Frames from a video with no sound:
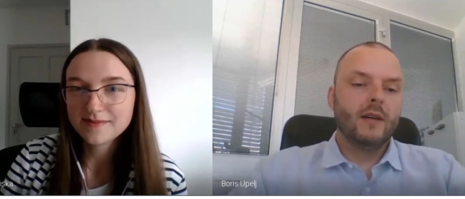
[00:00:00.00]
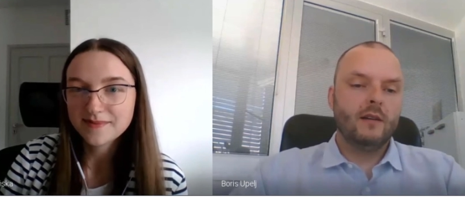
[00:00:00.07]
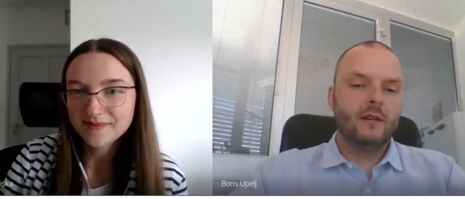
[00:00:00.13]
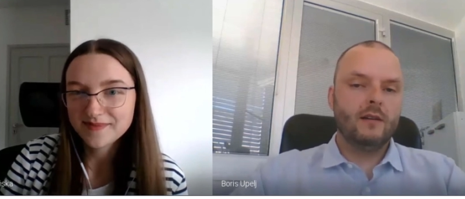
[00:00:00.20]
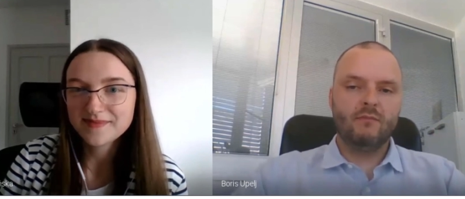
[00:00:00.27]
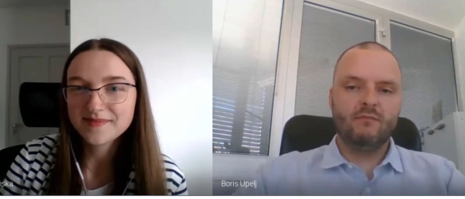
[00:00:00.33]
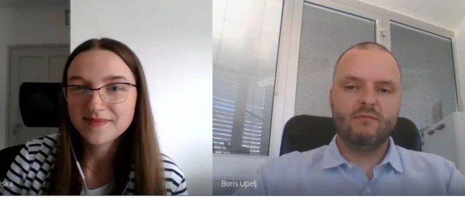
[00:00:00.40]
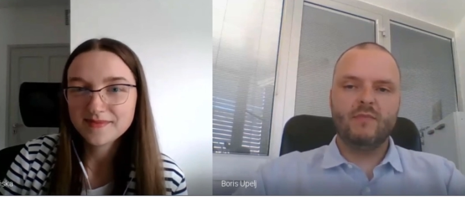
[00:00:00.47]
Speaker 1: You can
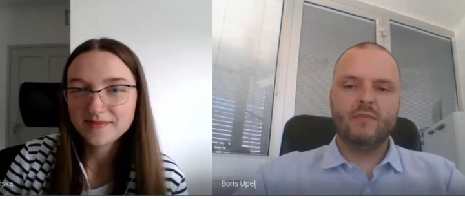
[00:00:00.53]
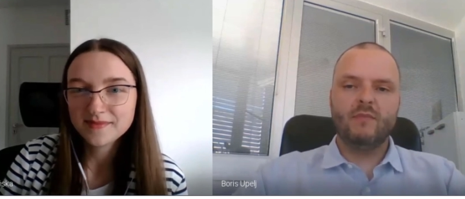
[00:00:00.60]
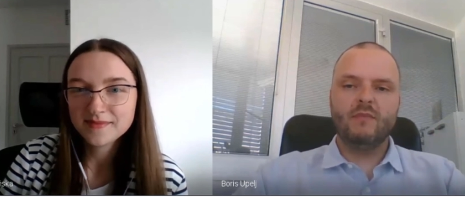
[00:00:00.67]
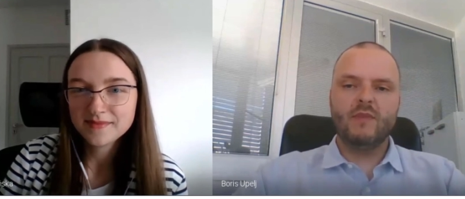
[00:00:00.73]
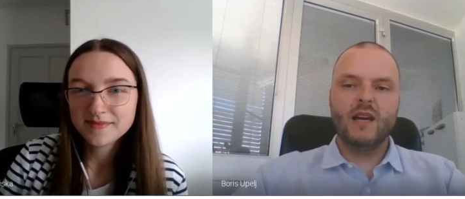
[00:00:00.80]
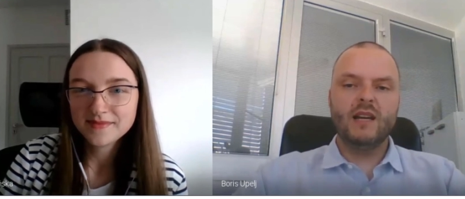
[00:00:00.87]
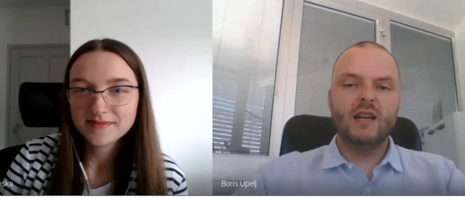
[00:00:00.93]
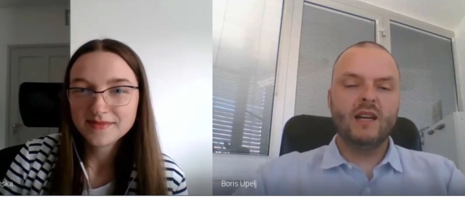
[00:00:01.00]
basically
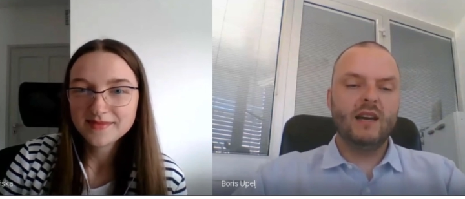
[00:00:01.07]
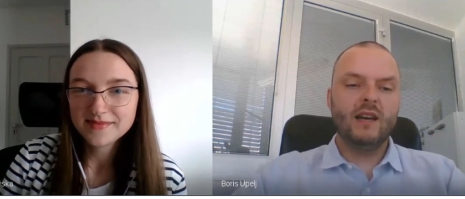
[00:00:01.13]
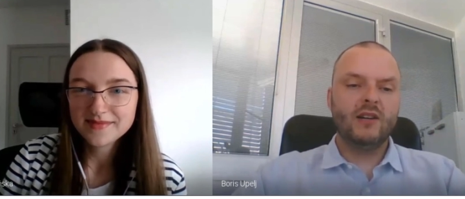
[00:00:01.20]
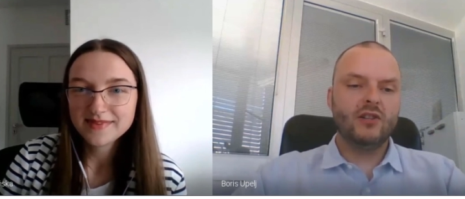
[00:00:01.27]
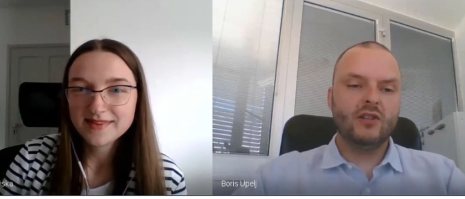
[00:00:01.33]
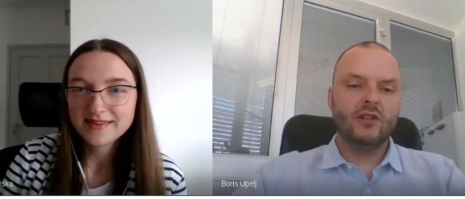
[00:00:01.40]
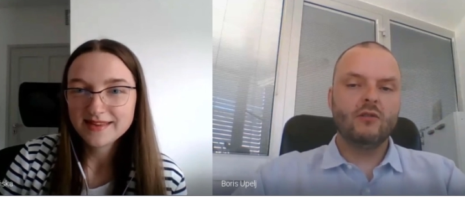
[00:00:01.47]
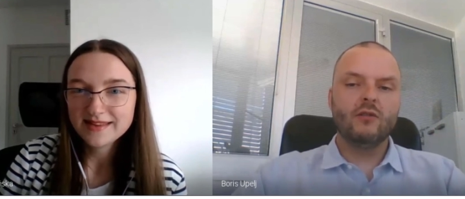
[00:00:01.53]
make
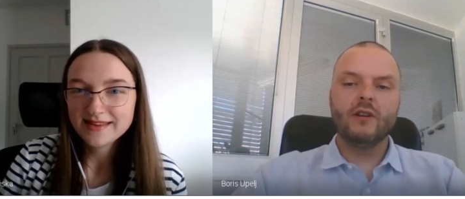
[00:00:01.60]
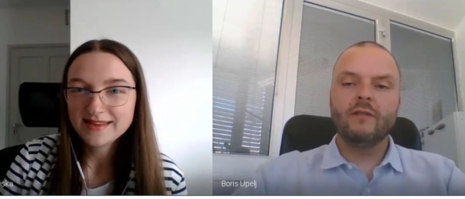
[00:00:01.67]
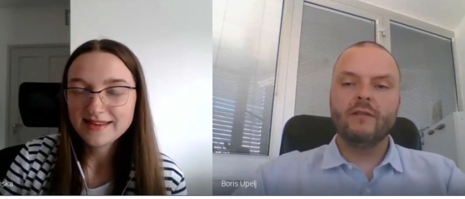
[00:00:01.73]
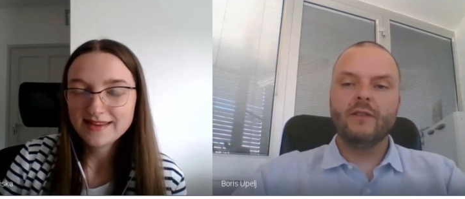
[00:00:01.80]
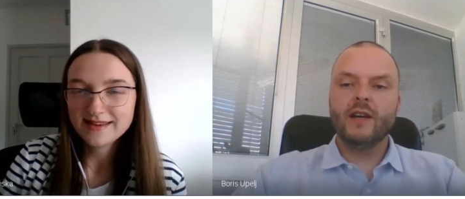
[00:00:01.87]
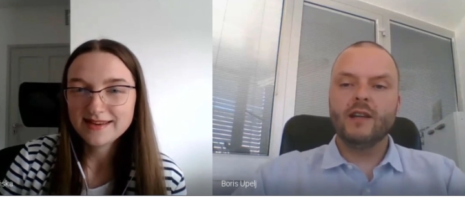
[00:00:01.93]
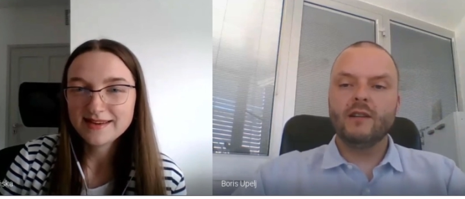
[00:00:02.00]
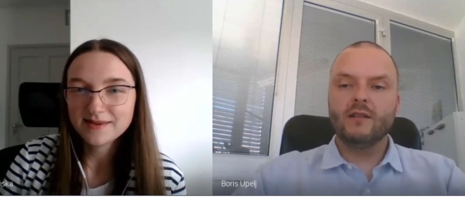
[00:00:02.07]

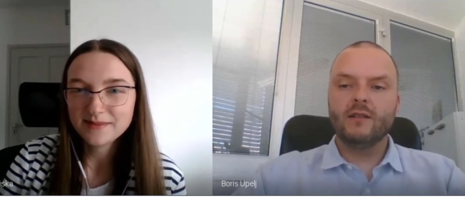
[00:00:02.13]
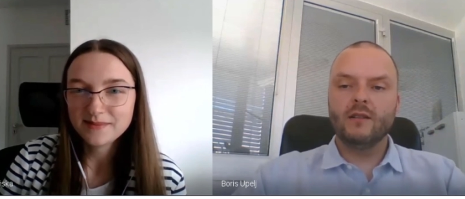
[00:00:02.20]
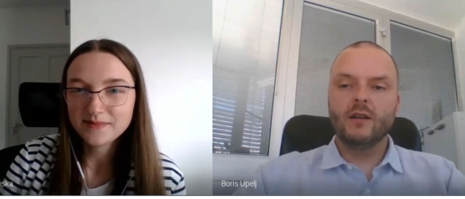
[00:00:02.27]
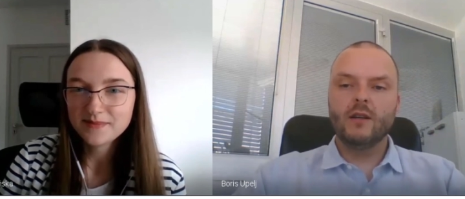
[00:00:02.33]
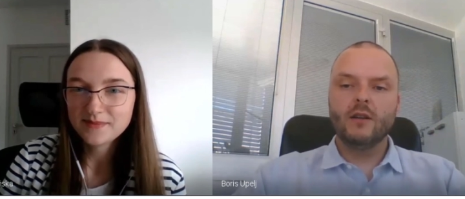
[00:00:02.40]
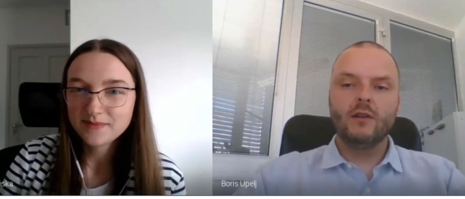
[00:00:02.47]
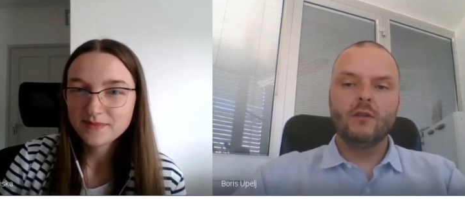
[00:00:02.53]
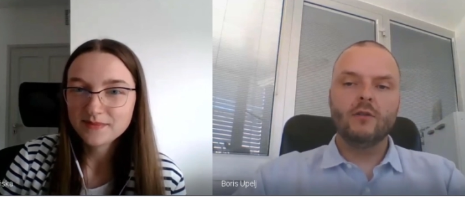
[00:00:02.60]
any action
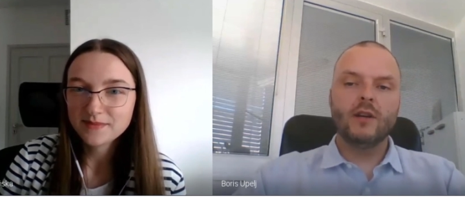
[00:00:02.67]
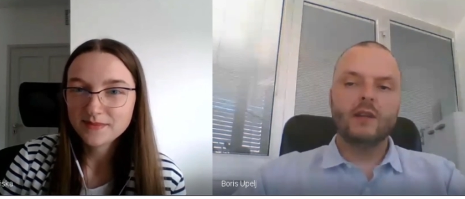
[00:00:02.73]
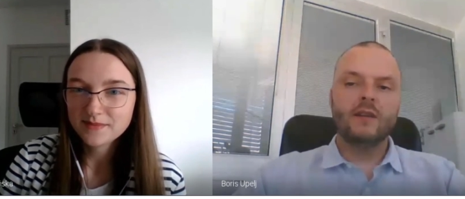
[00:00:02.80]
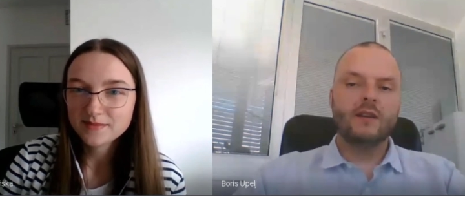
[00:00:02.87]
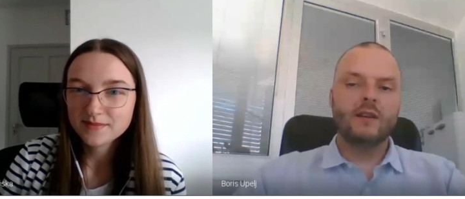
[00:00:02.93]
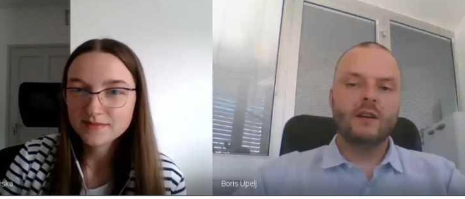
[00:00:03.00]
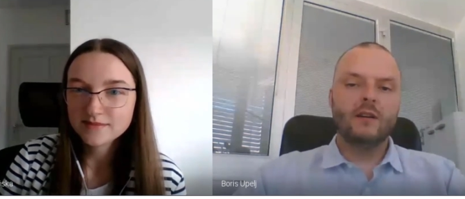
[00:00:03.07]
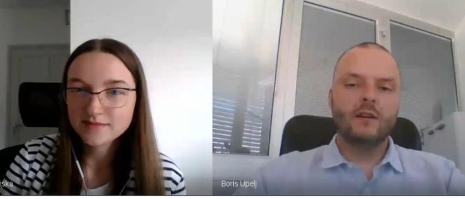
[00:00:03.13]
or
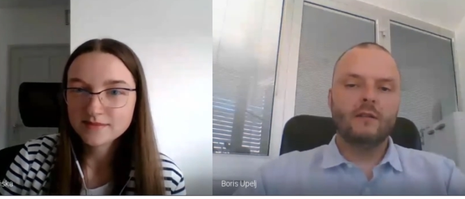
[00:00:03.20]
event